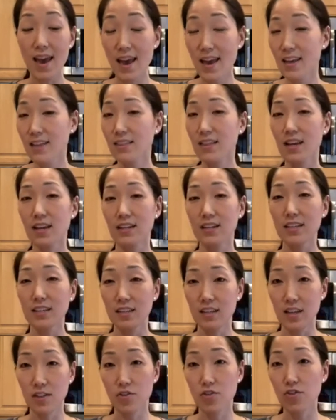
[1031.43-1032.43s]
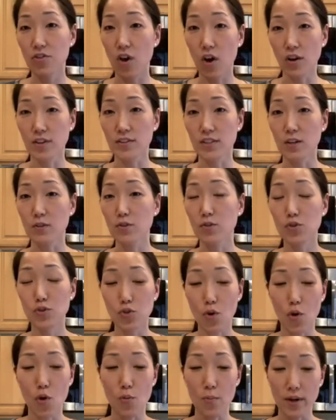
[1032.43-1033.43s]
and that it thaws out
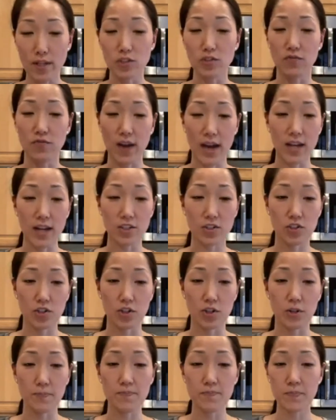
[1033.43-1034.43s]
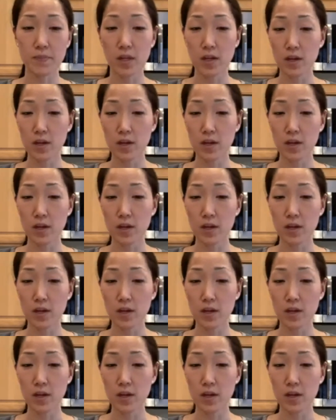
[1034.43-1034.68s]
so much faster.